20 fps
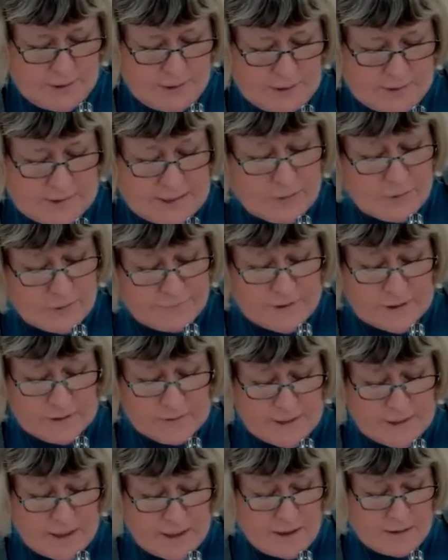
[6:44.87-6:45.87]
and they
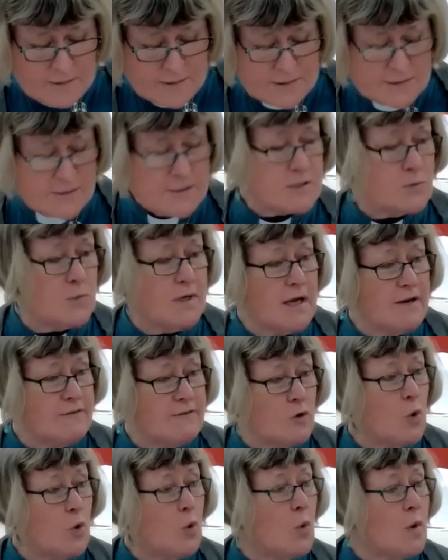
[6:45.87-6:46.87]
reveal the answers we
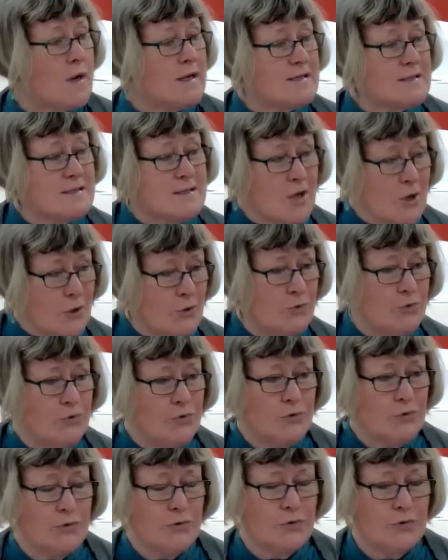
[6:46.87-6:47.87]
have always
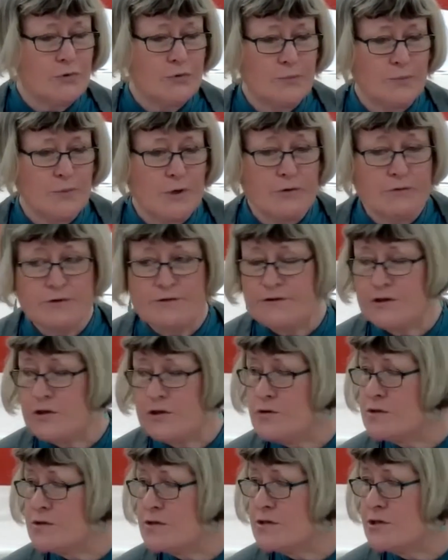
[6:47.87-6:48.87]
known but
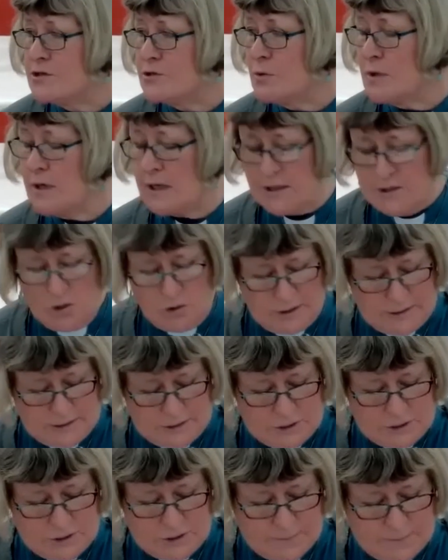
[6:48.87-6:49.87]
refuse to
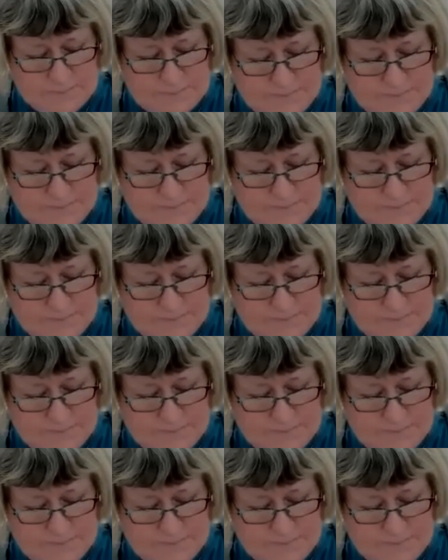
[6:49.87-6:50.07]
acknowledge.